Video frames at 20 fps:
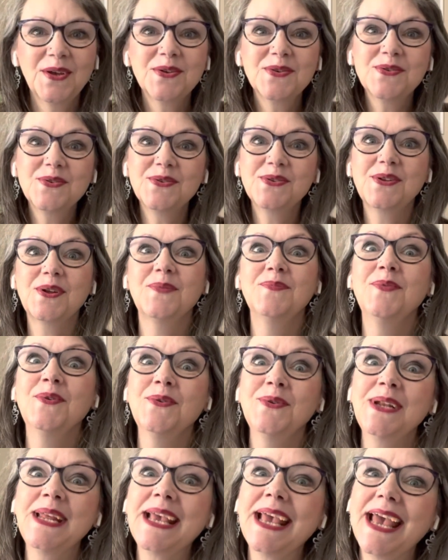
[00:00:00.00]
Good
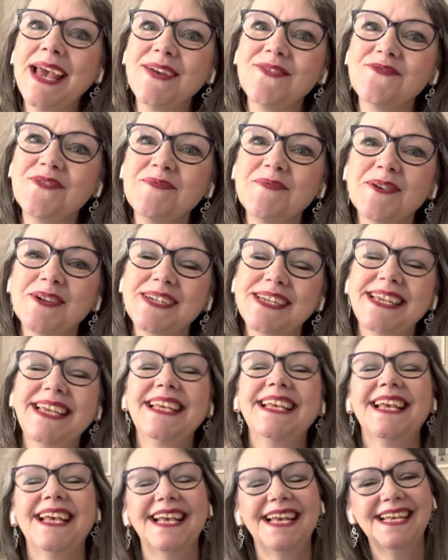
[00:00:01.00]
morning,
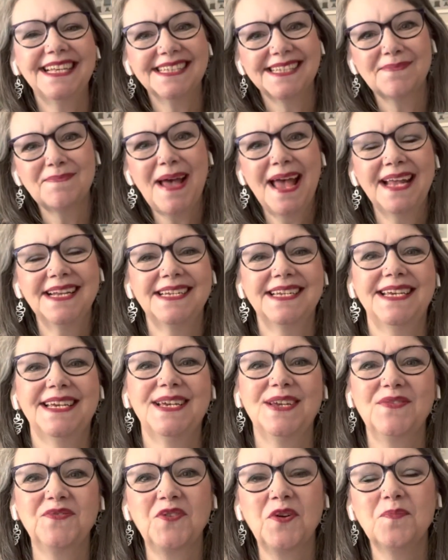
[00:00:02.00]
everybody. It's Amanda
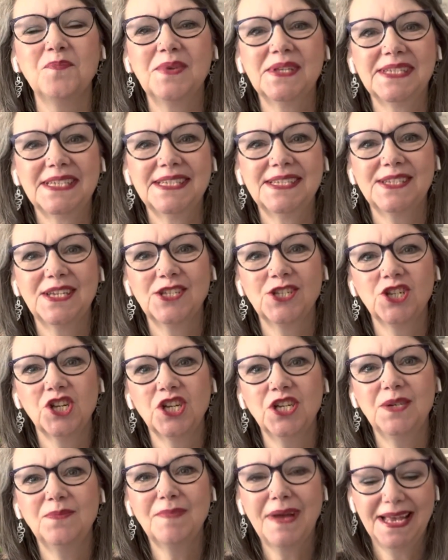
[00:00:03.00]
here from Mrs.
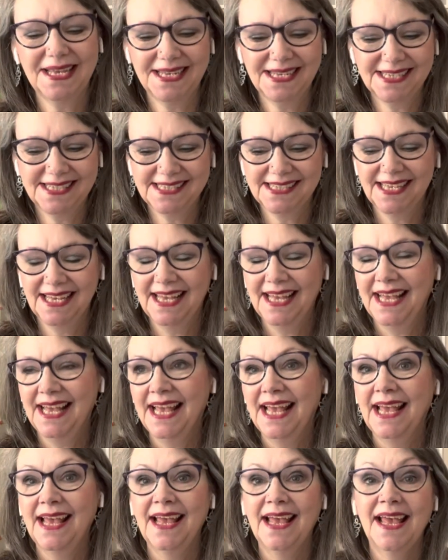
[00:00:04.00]
G Makes.
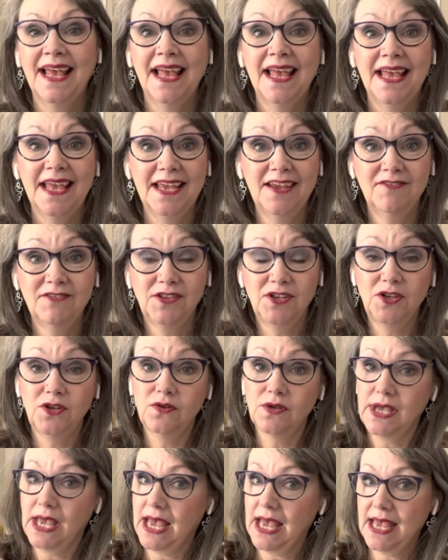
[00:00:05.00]
Here in the
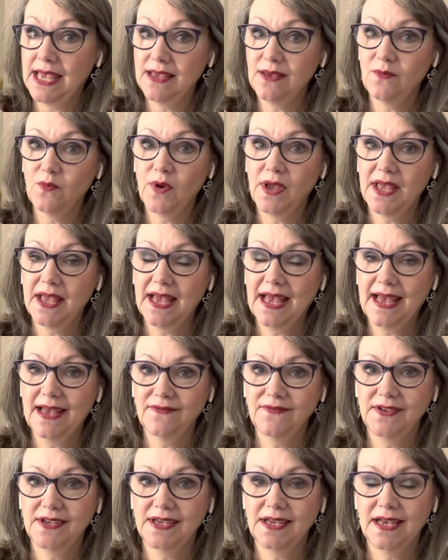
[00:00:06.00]
UK, we're
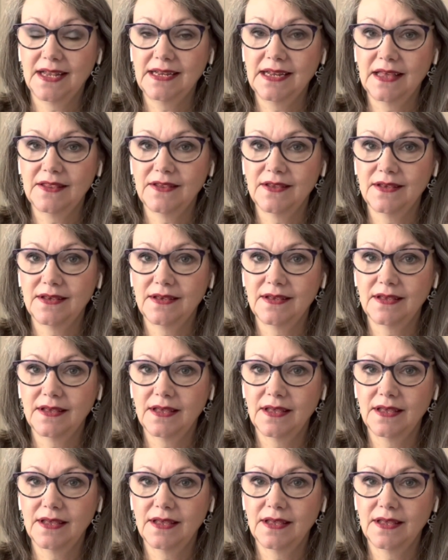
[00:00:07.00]
having another